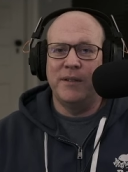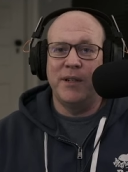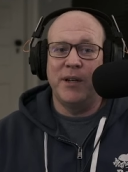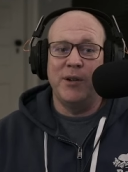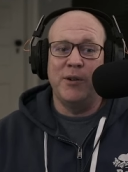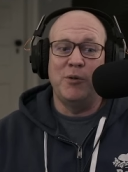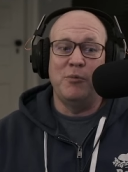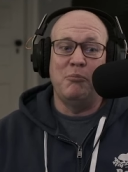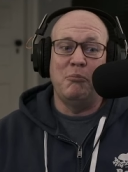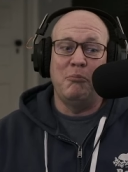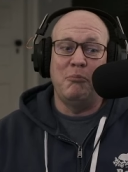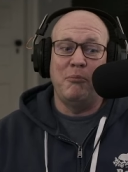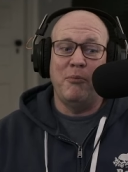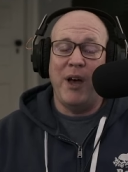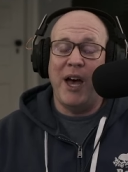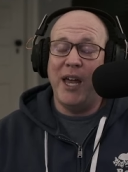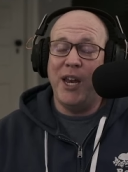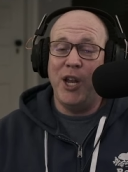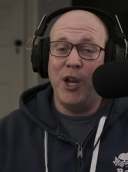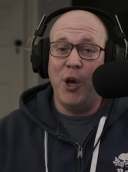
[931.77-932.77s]
So
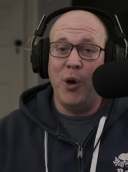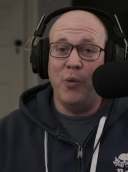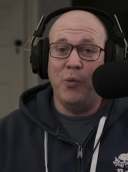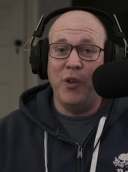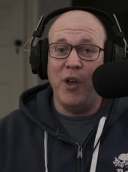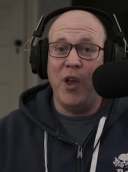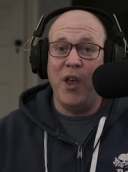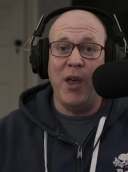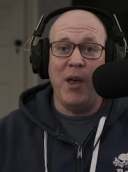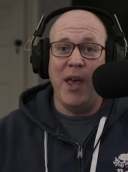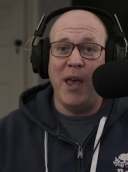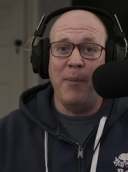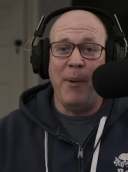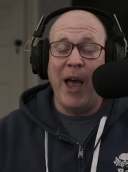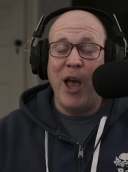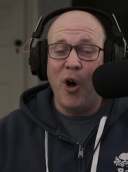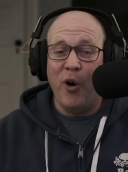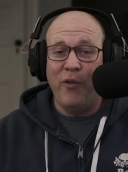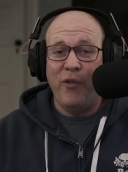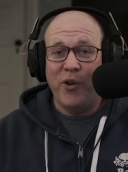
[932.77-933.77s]
I don't know.
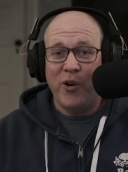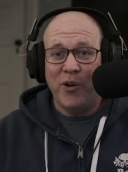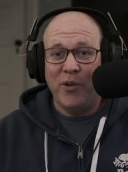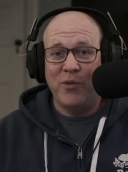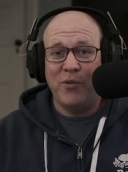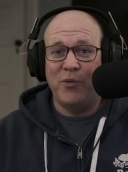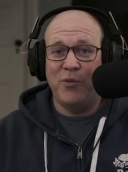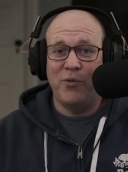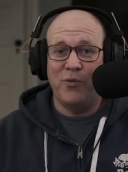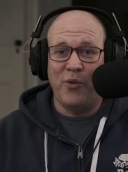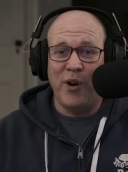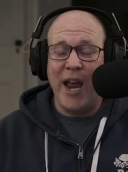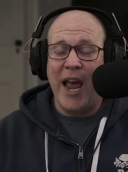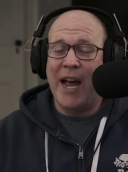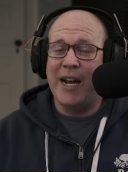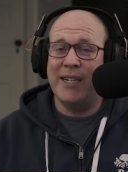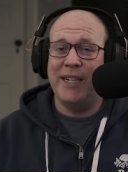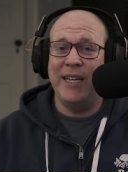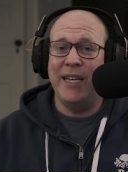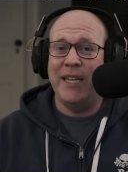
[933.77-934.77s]
Am I
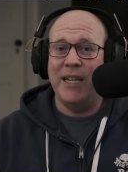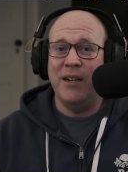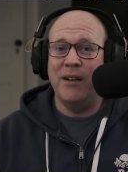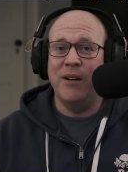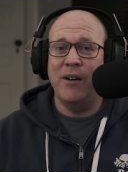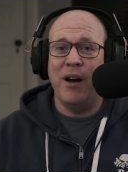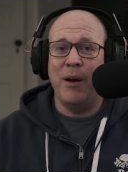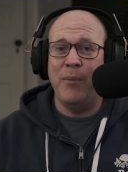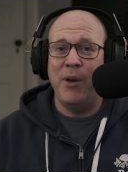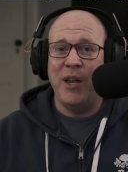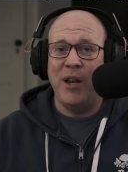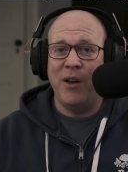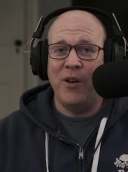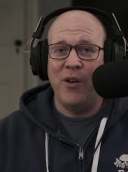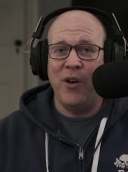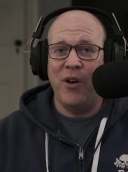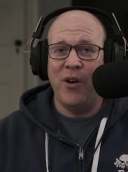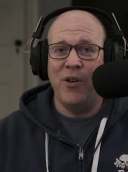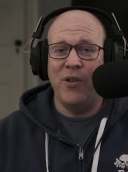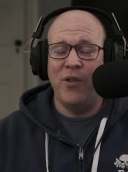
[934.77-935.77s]
overreacting here? I
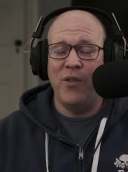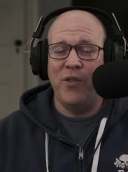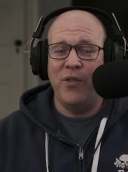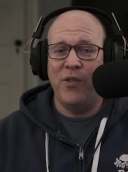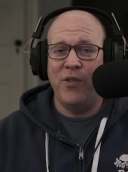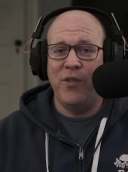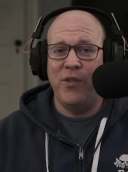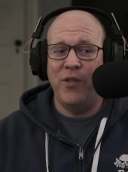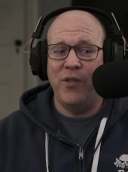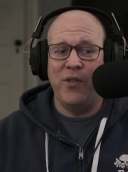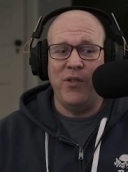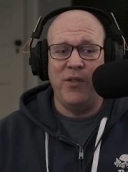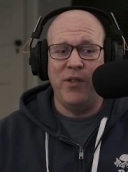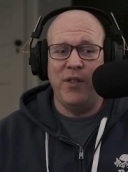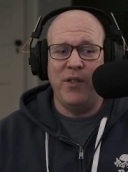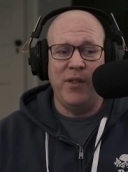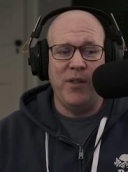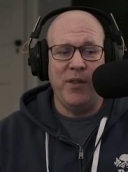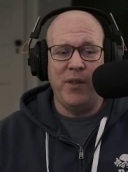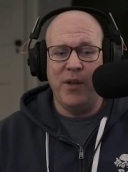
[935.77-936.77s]
mean, are,
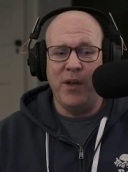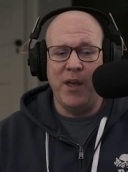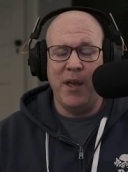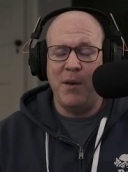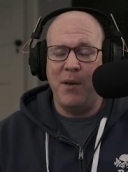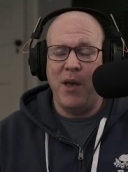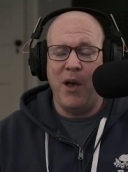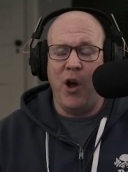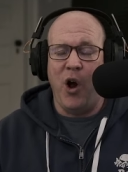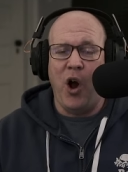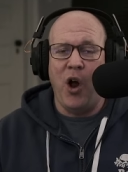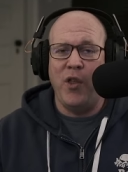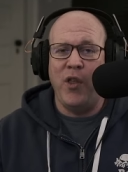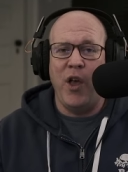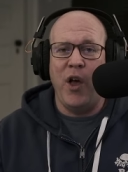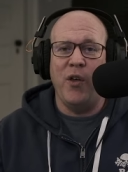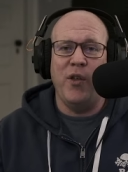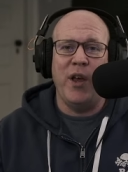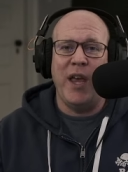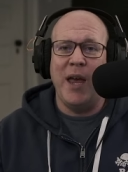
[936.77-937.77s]
are,
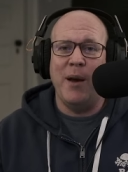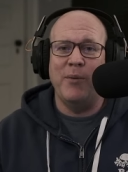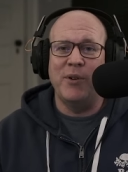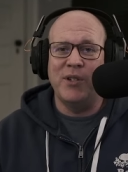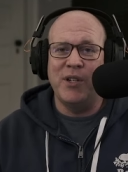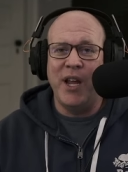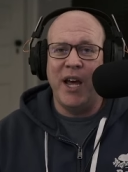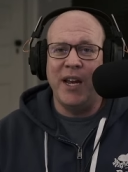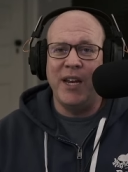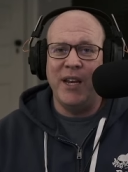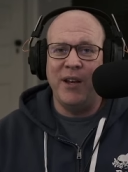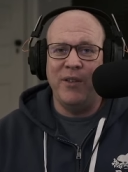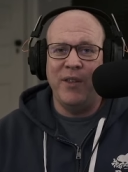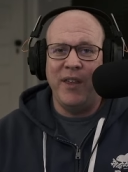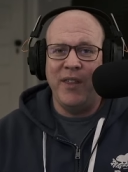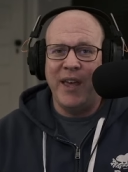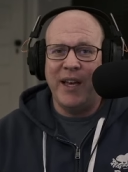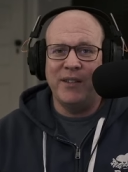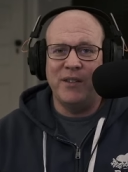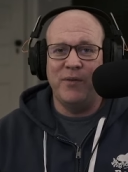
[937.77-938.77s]
are the other cameras not
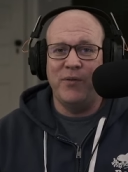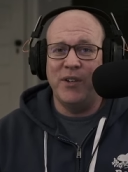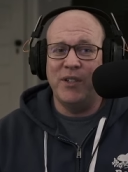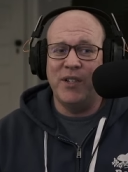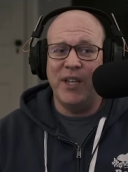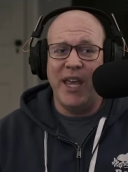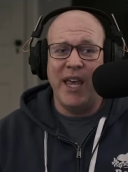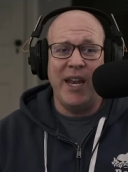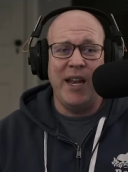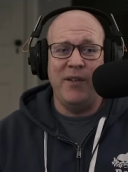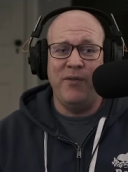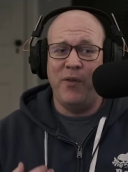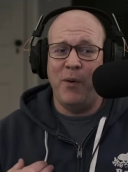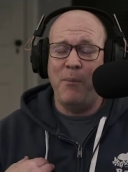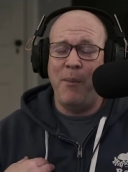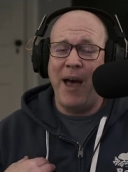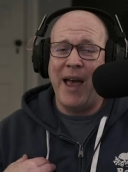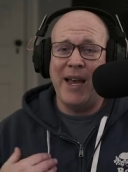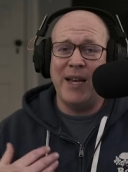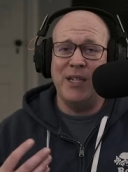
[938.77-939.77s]
nearly that
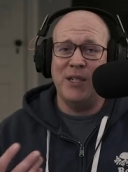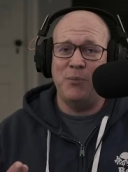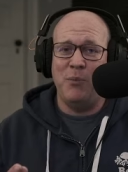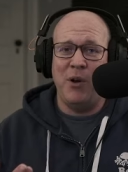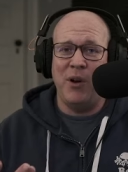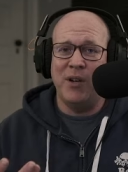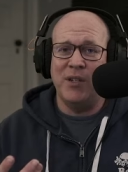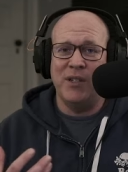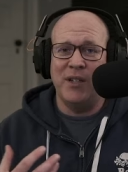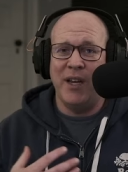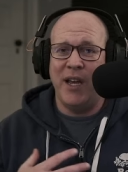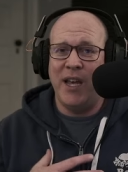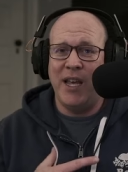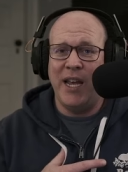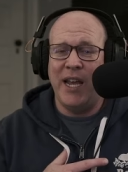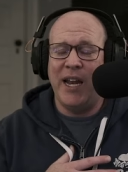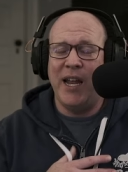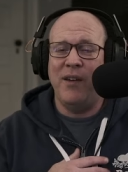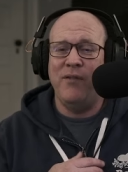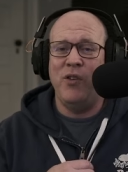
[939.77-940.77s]
sophisticated from my experience?
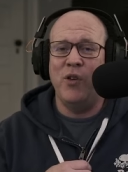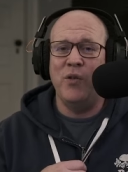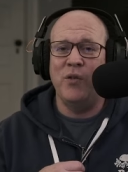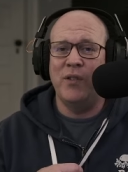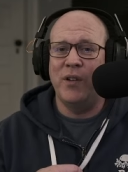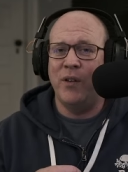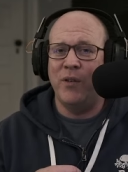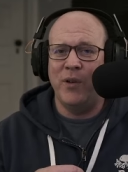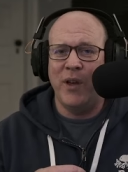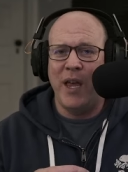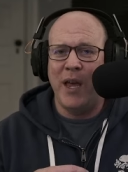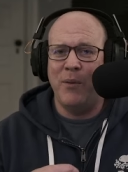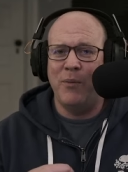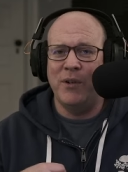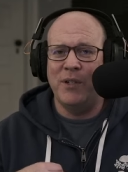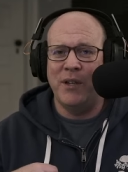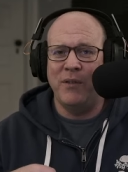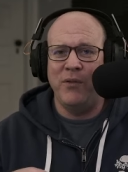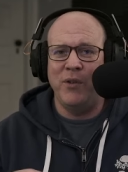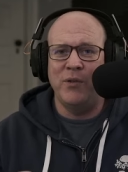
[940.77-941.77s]
Again, I've used other
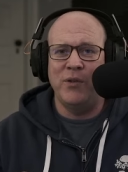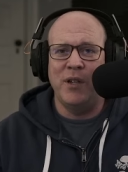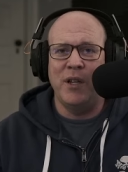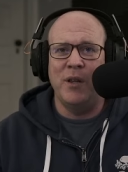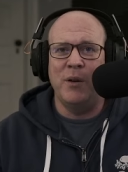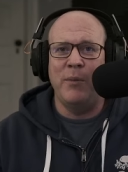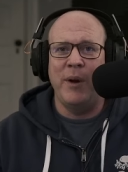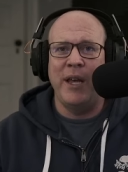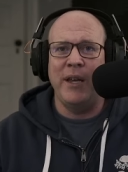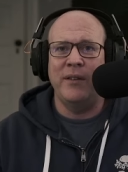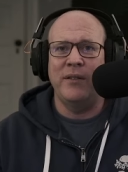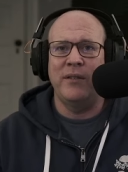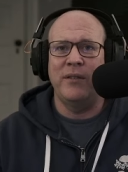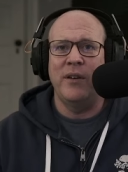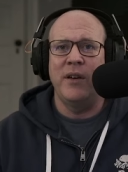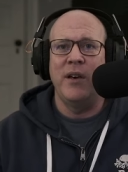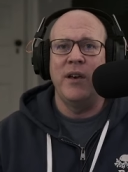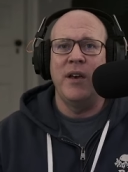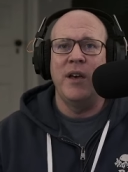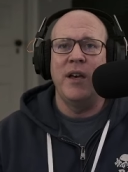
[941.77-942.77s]
cameras, I've used other
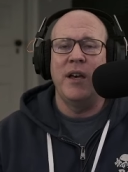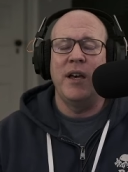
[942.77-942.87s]
makes.